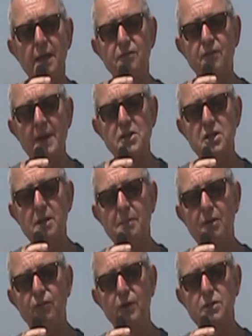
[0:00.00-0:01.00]
infection in
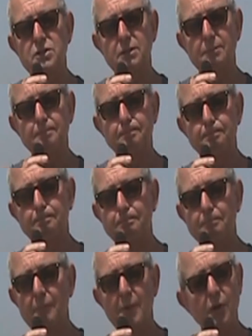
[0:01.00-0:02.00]
my foot.
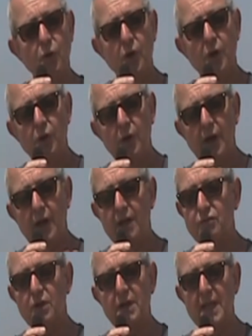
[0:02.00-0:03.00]

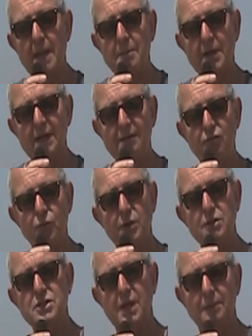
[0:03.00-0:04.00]
I've got to keep clear of
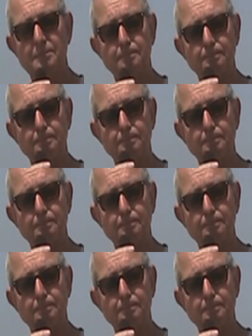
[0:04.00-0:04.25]
water.